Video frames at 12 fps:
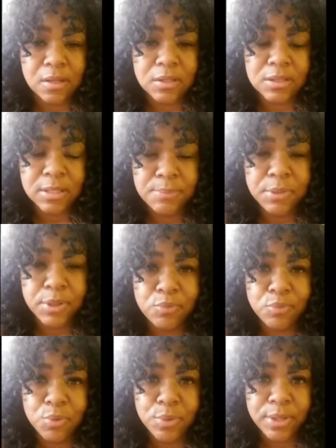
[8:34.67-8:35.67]
deeply
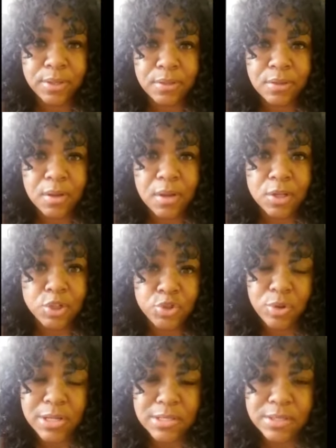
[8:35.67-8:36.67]
rooted
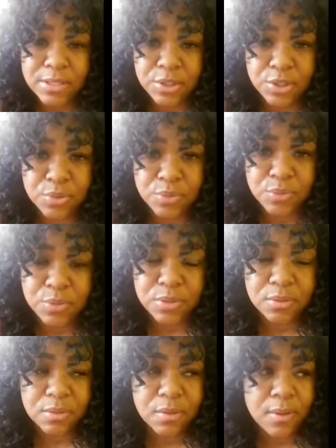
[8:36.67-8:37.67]
trust issues
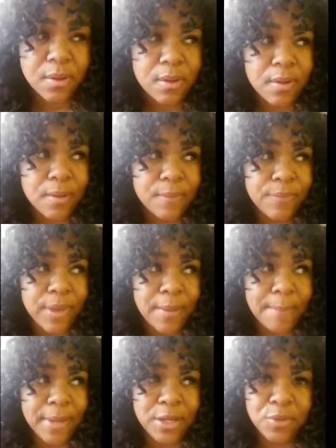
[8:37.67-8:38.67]

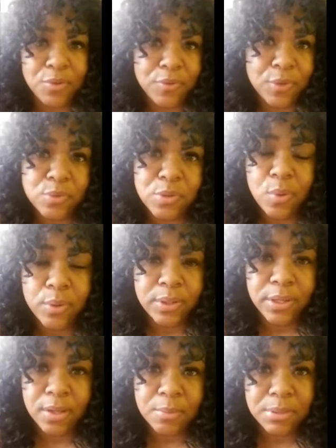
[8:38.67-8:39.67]
that make you feel
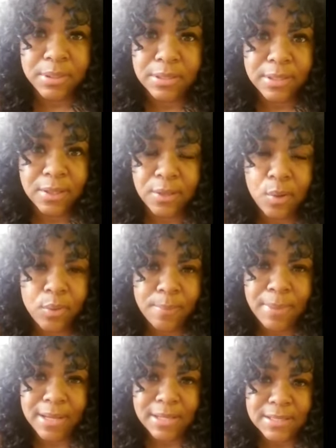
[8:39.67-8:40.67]
totally and completely alone
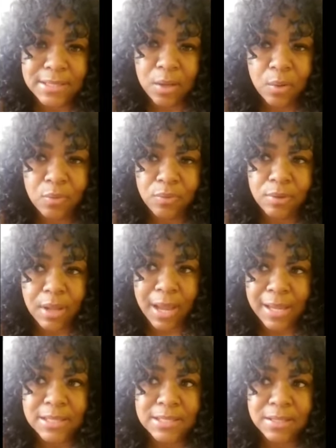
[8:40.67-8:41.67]
and by yourself and
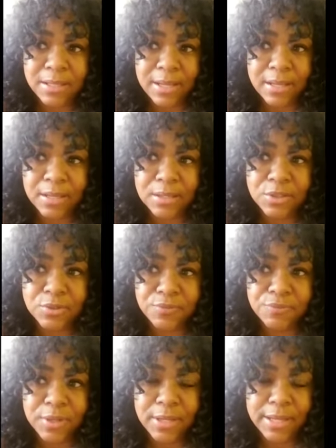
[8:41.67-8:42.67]
isolated because you
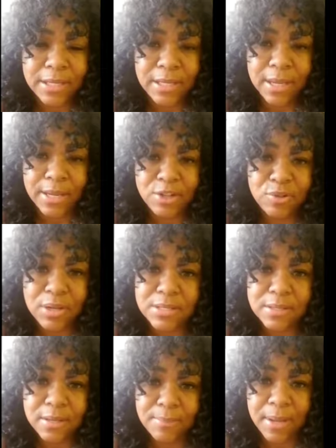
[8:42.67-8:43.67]
feel like you can't
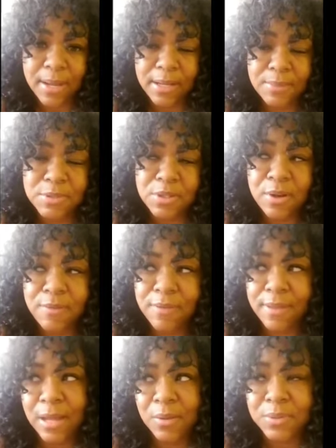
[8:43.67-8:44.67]
trust anybody. I'm sorry
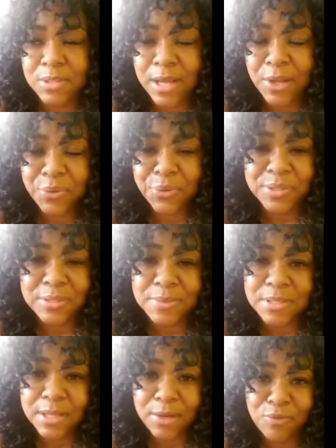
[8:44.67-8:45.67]
for the outside noise. I'm
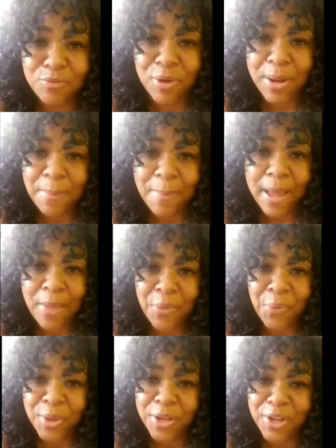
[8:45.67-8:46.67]
sitting right by the
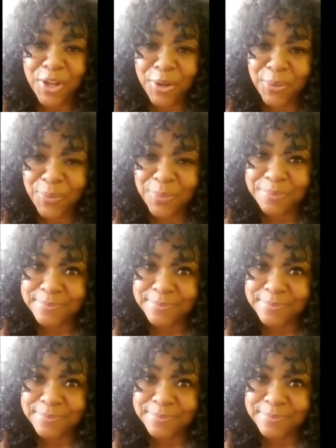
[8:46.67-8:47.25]
window,